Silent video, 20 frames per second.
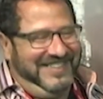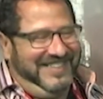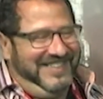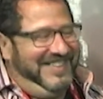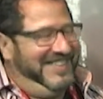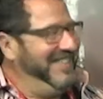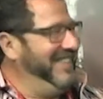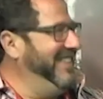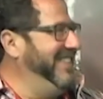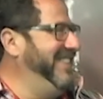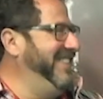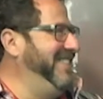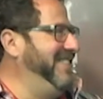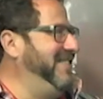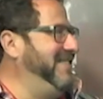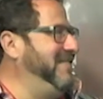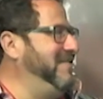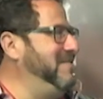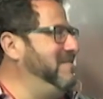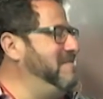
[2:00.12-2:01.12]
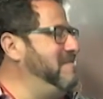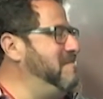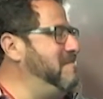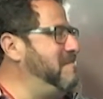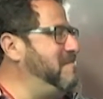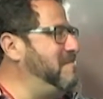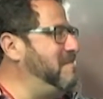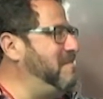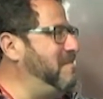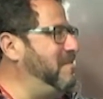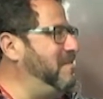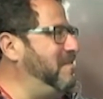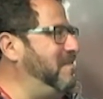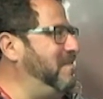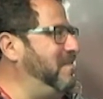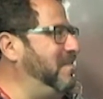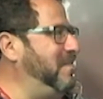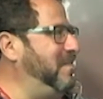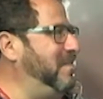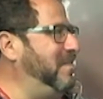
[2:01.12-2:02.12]
So,
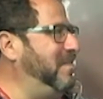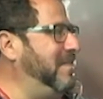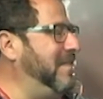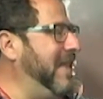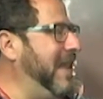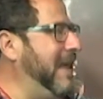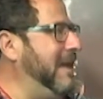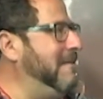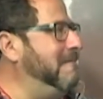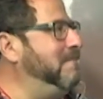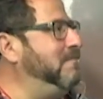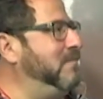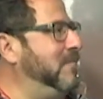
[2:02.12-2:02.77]
can you explain